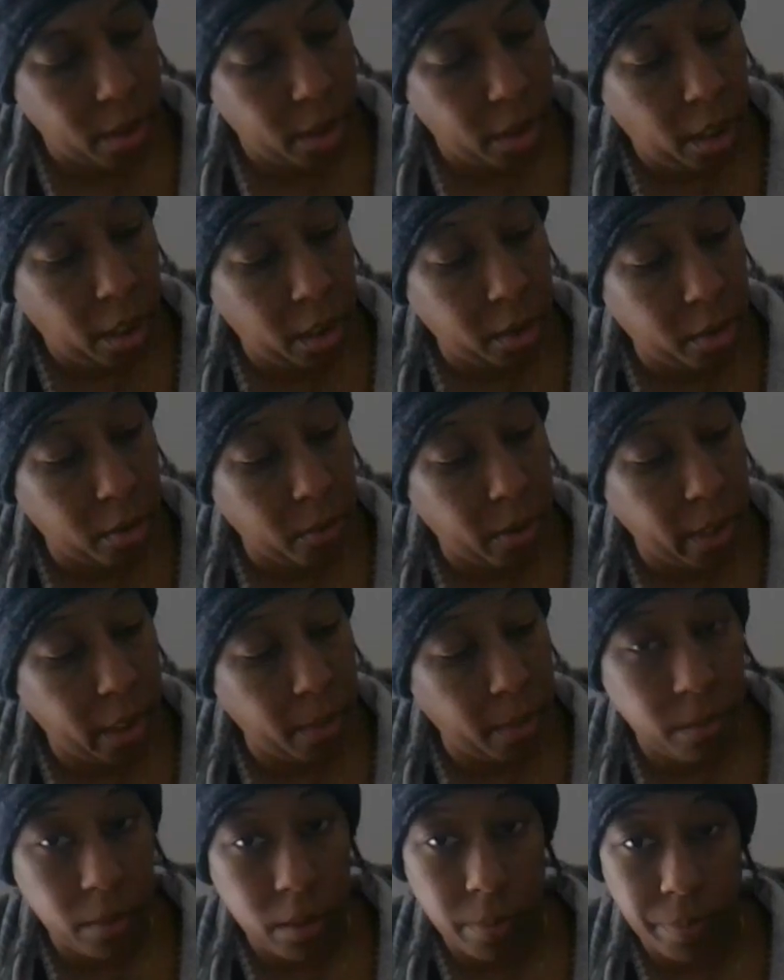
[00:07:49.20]
Also
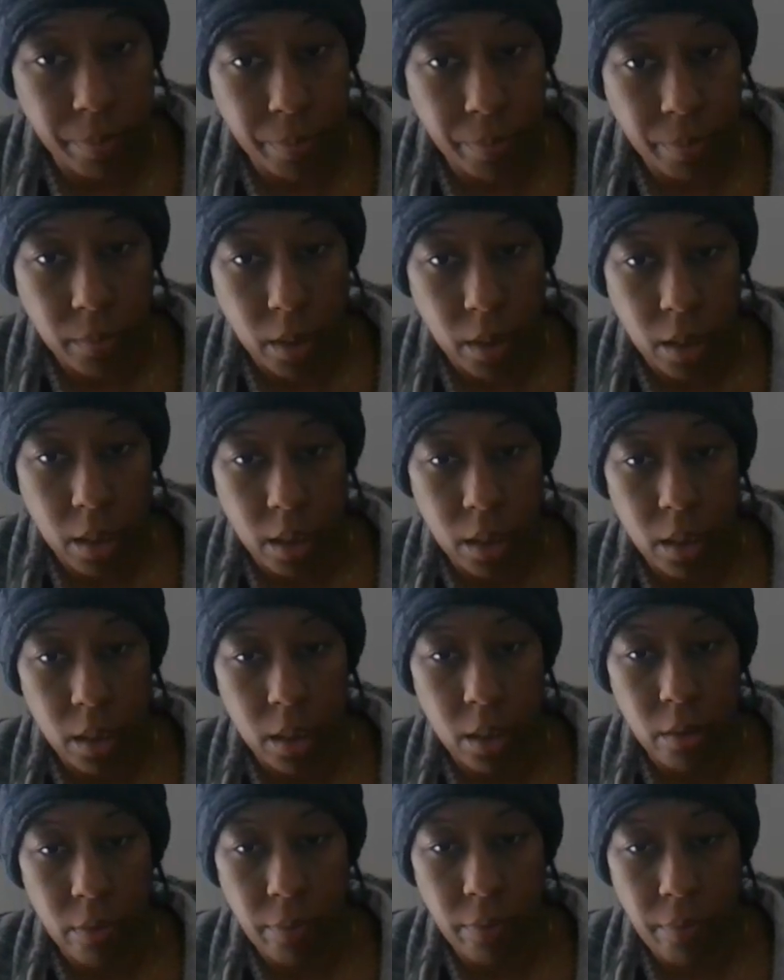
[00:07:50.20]
rhymes.
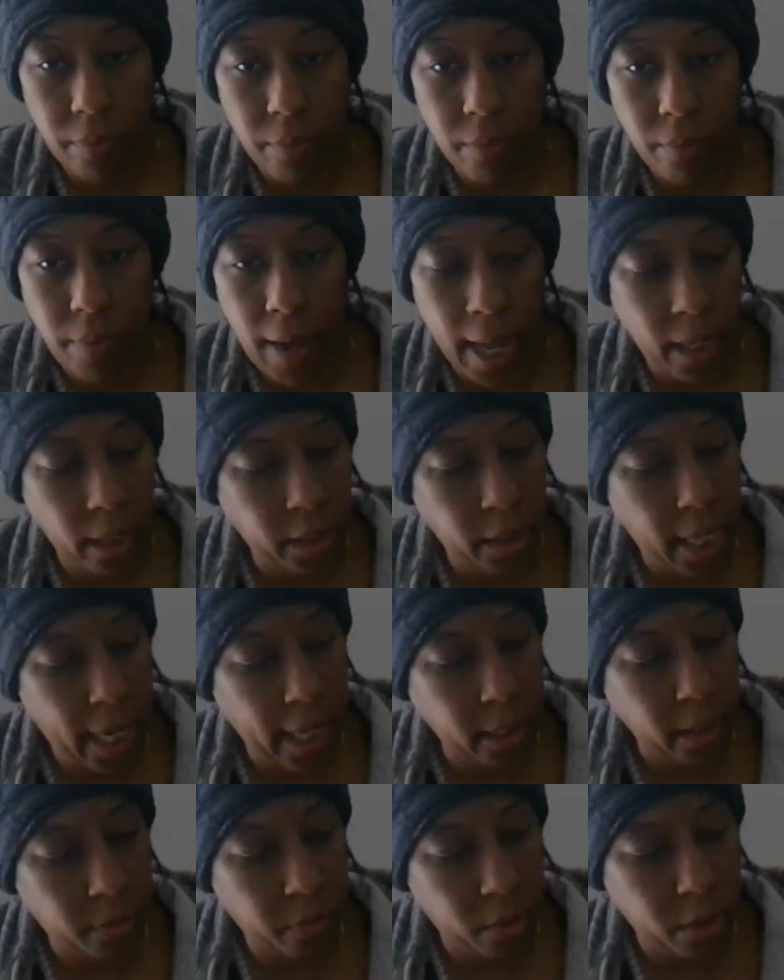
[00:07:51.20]
File
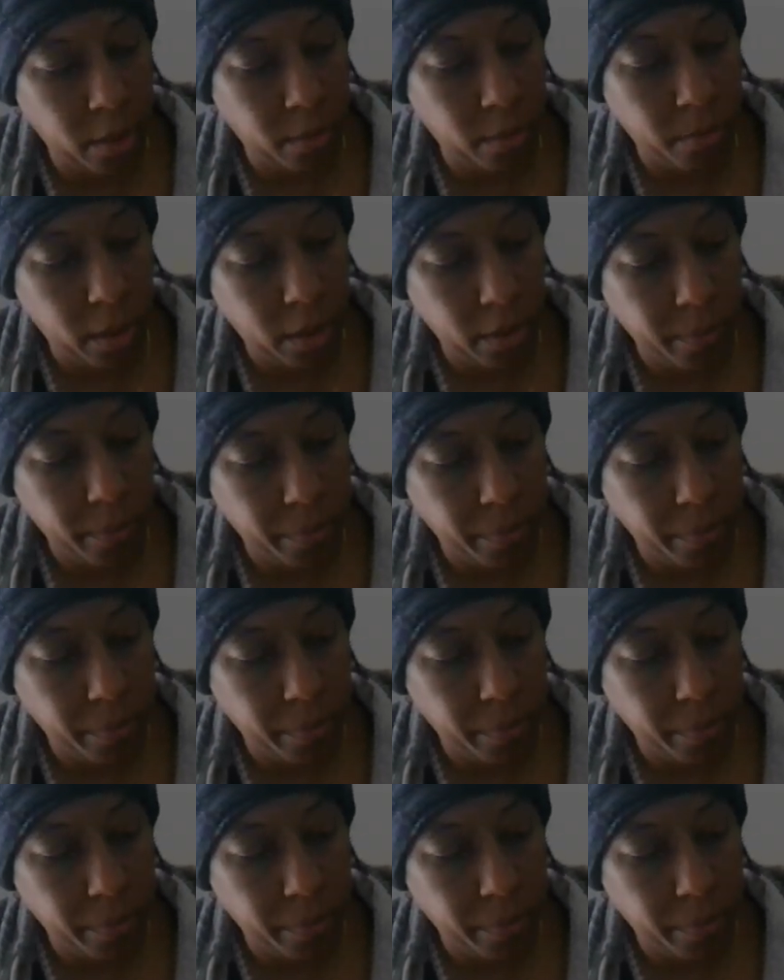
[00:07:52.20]
tax forms.